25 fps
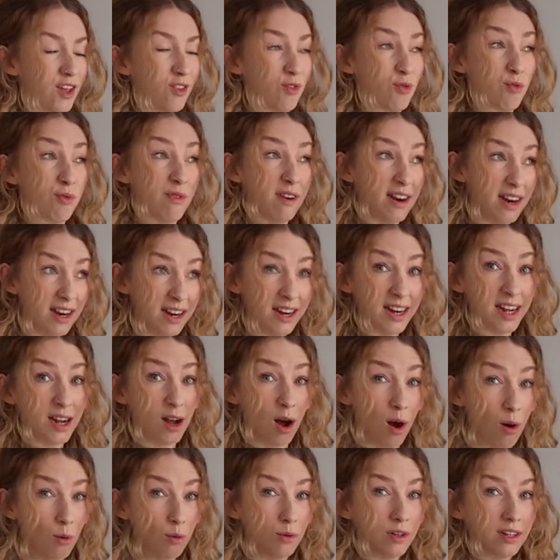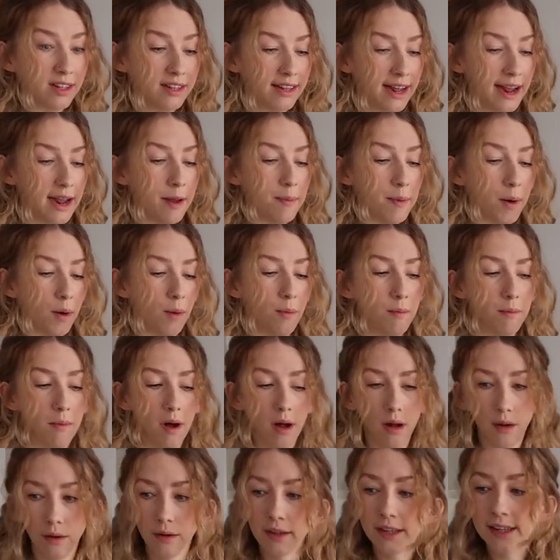It's really cold today, but on
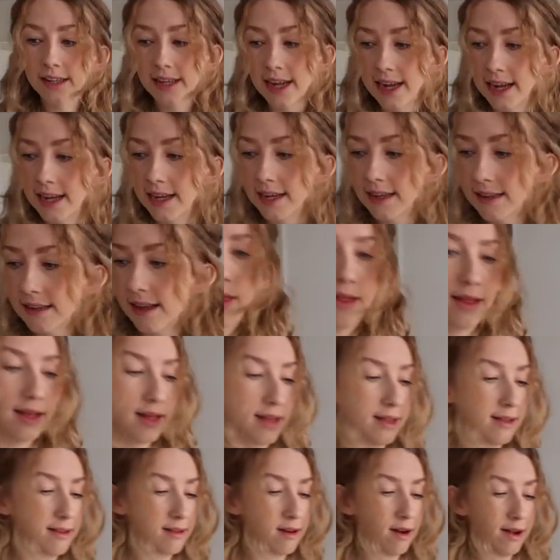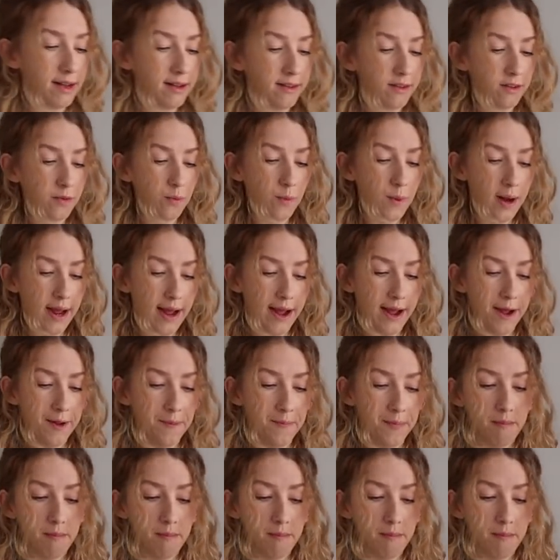mild days, I think it's nice to wear